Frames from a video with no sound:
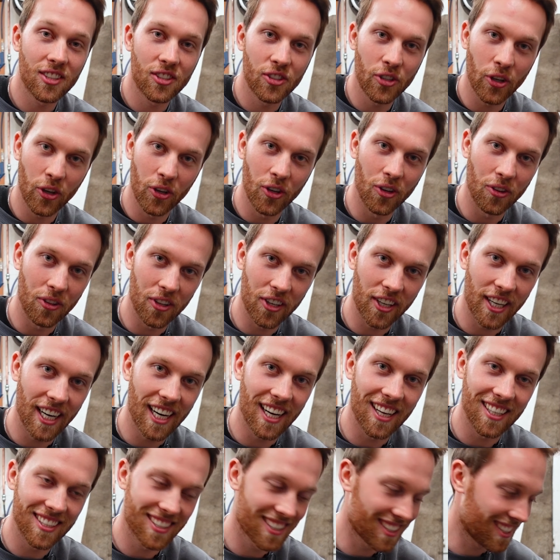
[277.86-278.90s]
turn on the
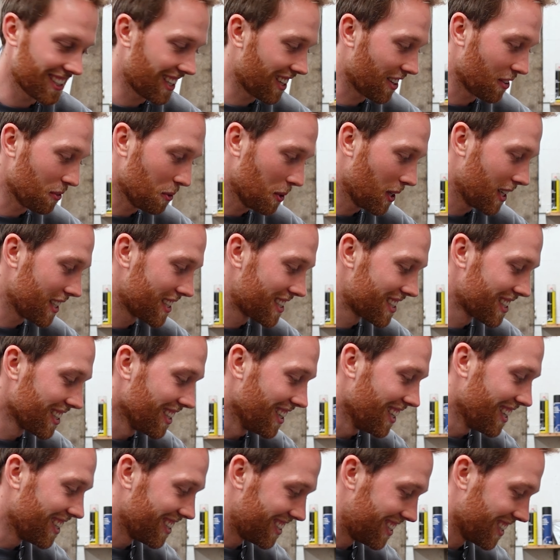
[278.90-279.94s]
gas, otherwise
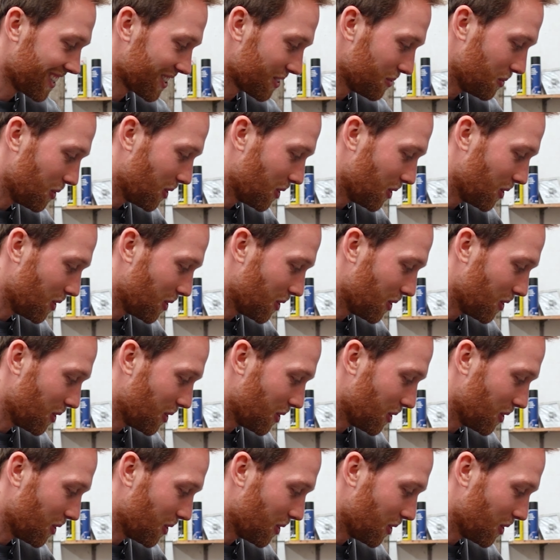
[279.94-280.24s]
it doesn't